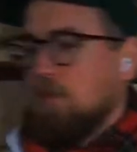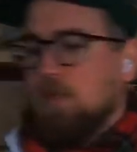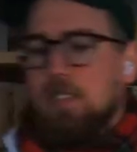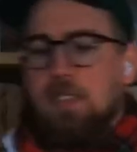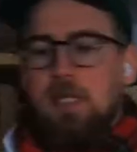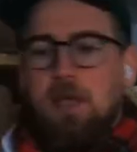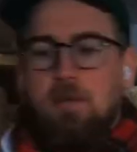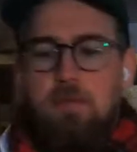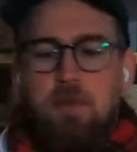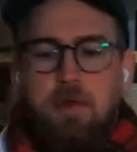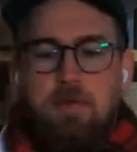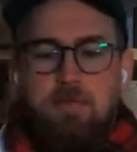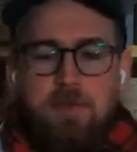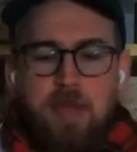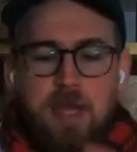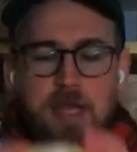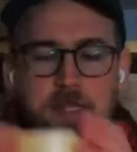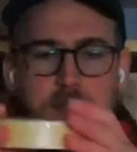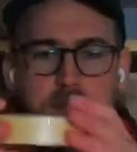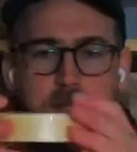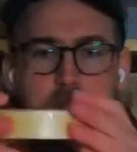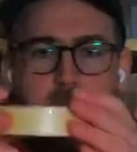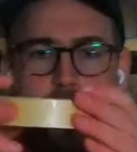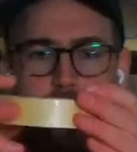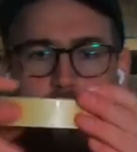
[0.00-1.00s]
in the Tamworth
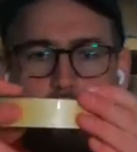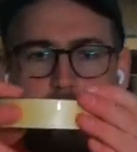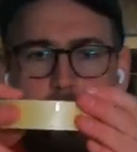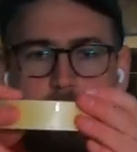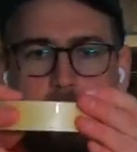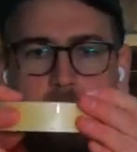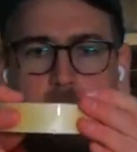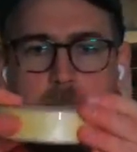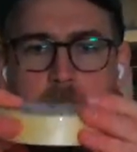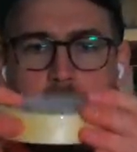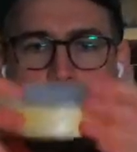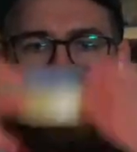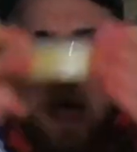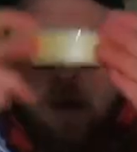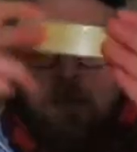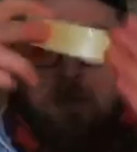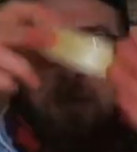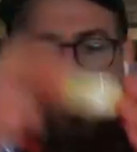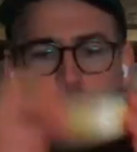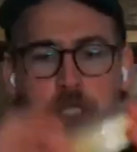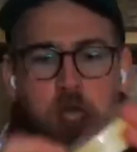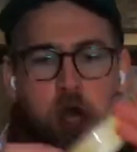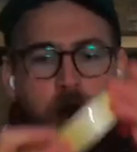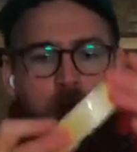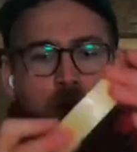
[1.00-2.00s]
case, but and we
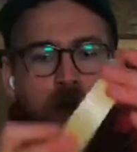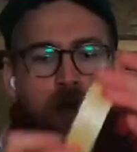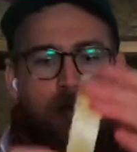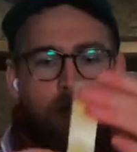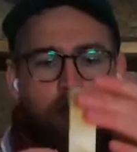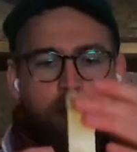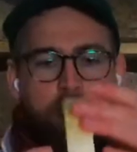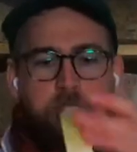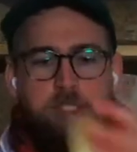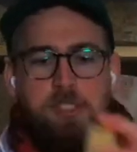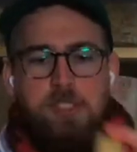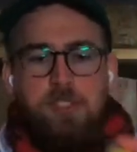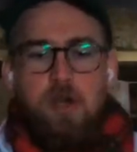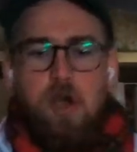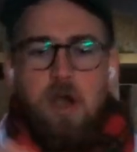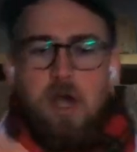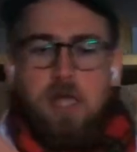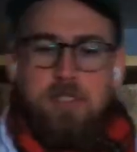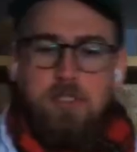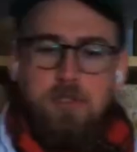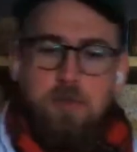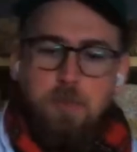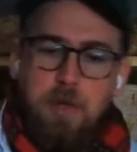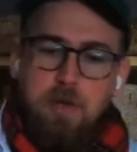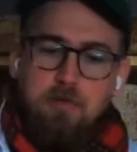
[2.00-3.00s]
turn it on its
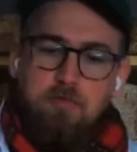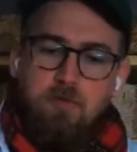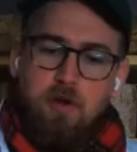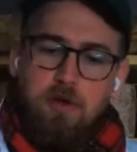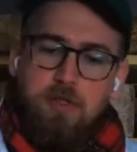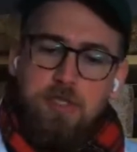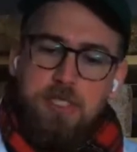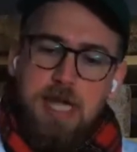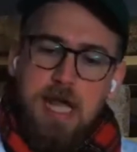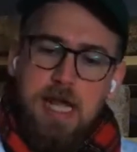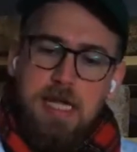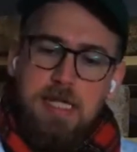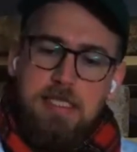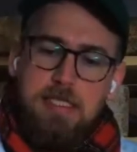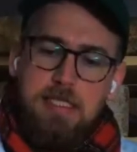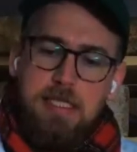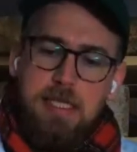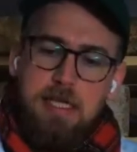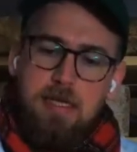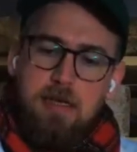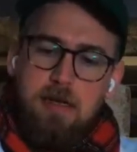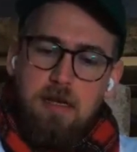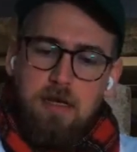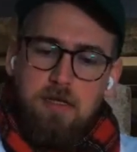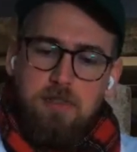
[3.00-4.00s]
side. So we rotate
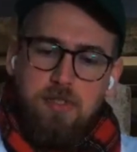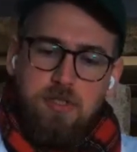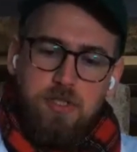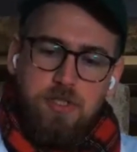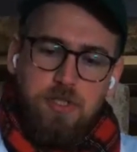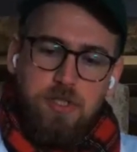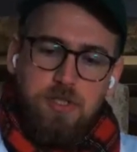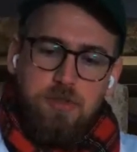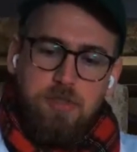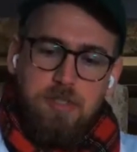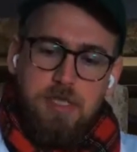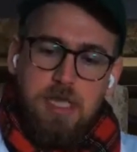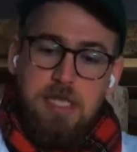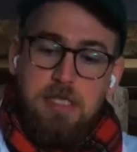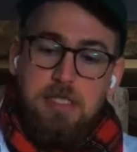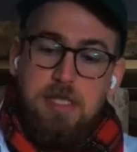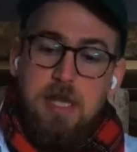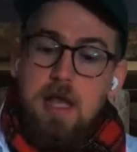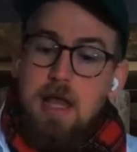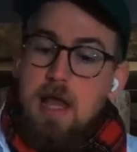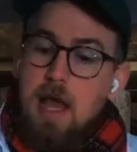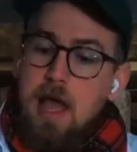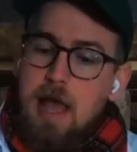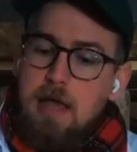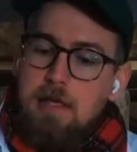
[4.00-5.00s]
it. I just use this
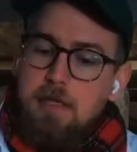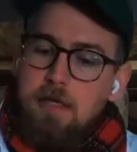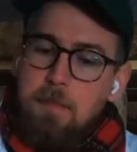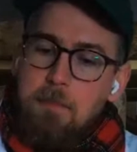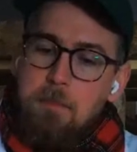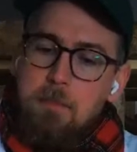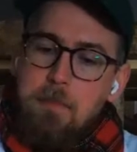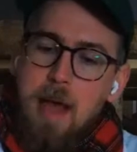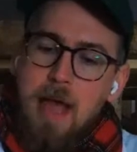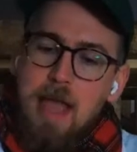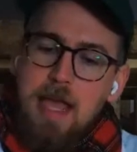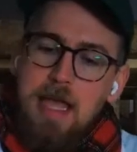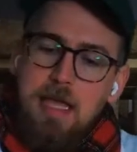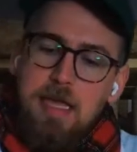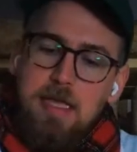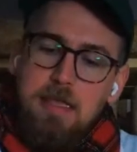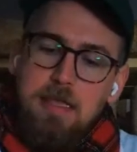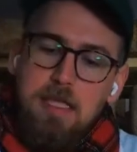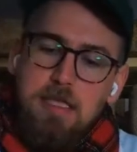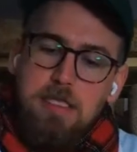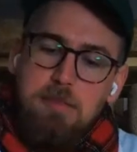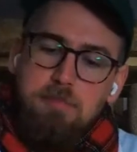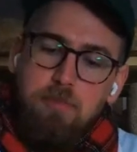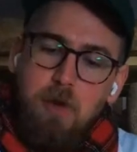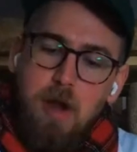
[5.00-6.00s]
to make
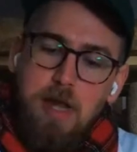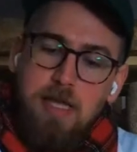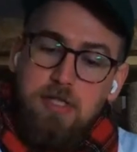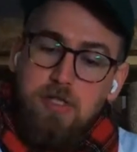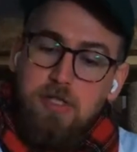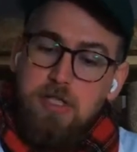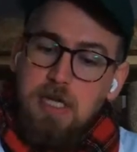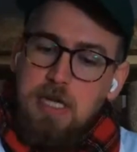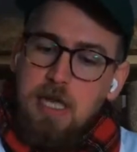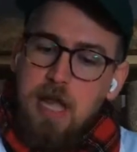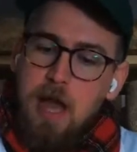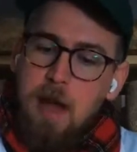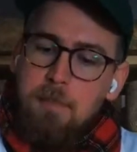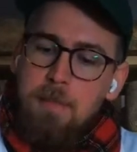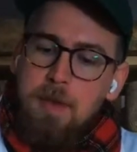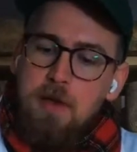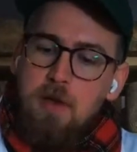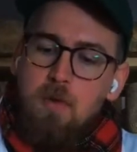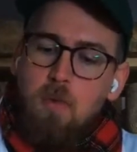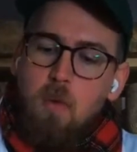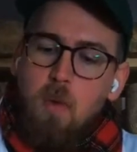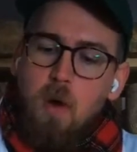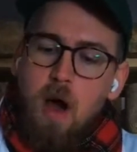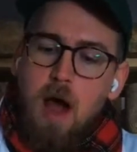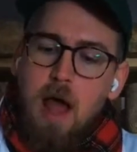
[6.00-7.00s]
this break. So they come in
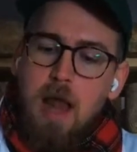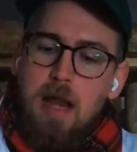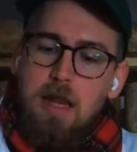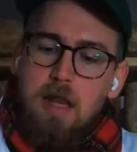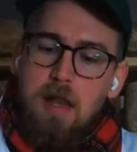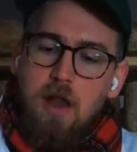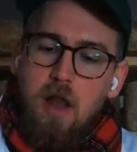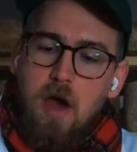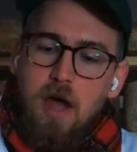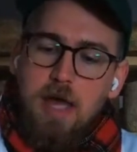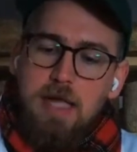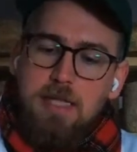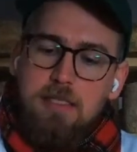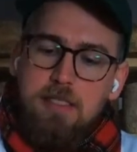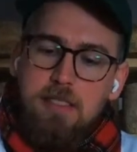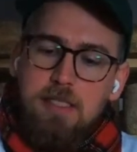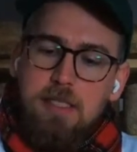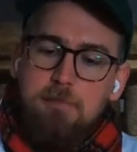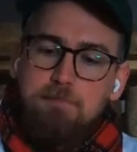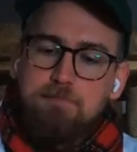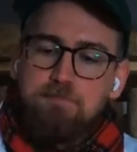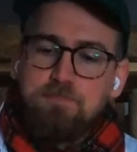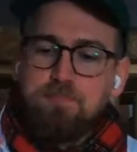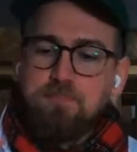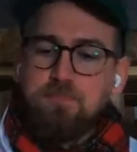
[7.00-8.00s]
quite light,
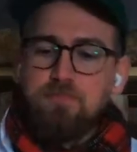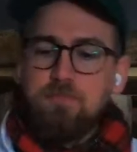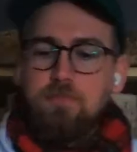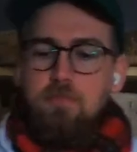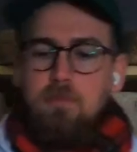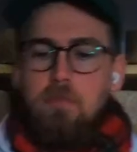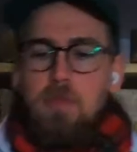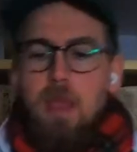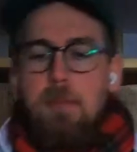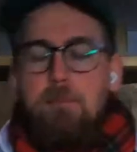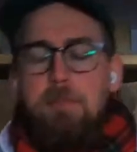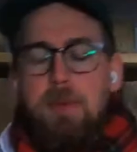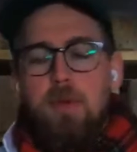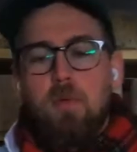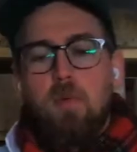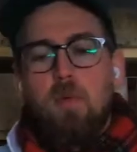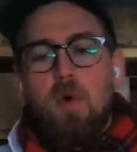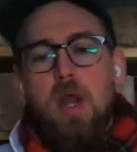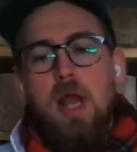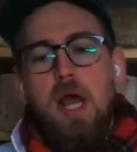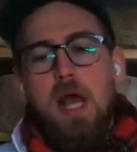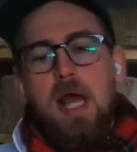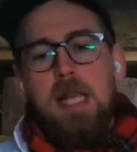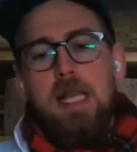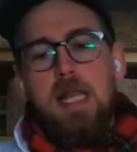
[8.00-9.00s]
but
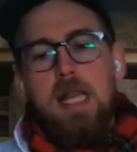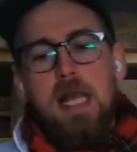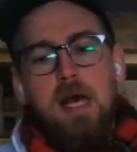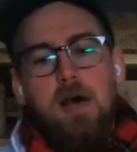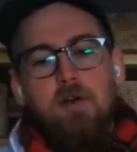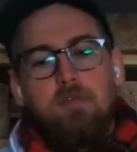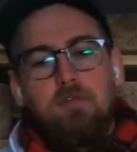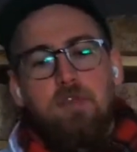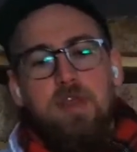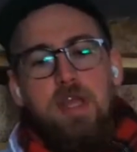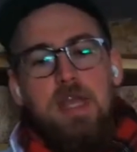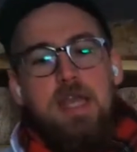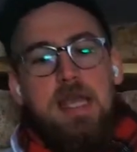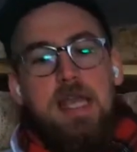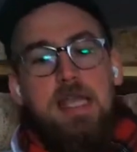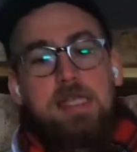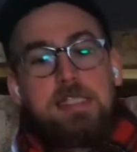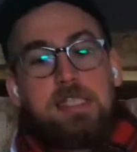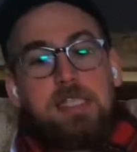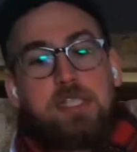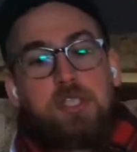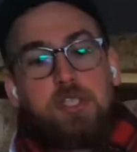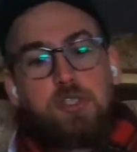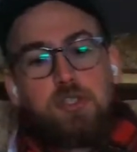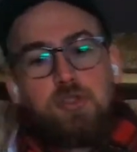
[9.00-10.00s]
what I love is
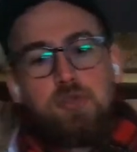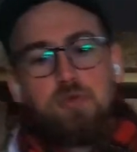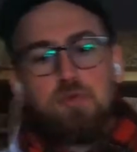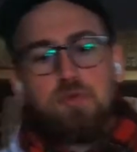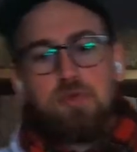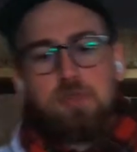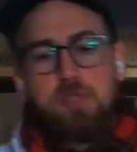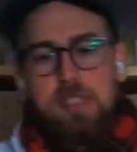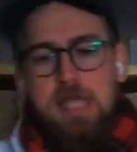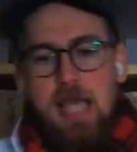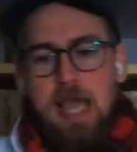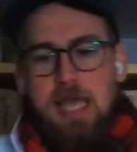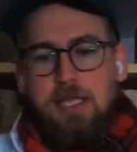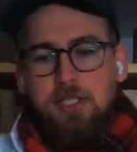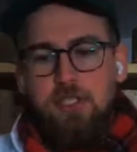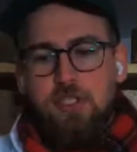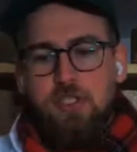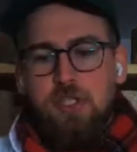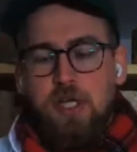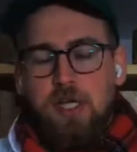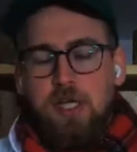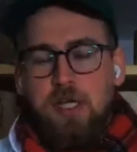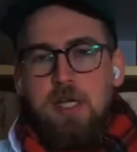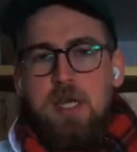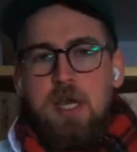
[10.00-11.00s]
this jewel
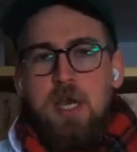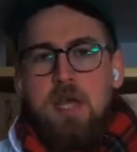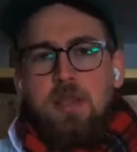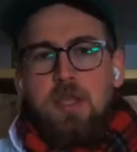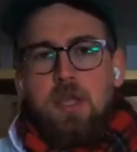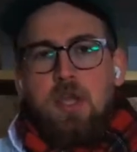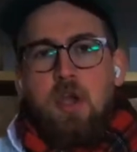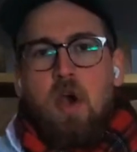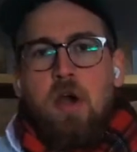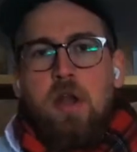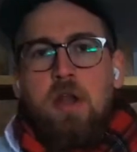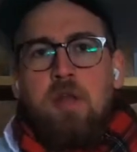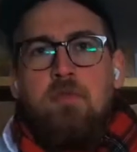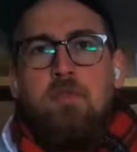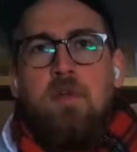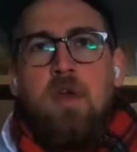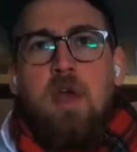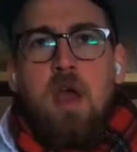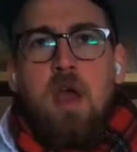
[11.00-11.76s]
texture, the kind of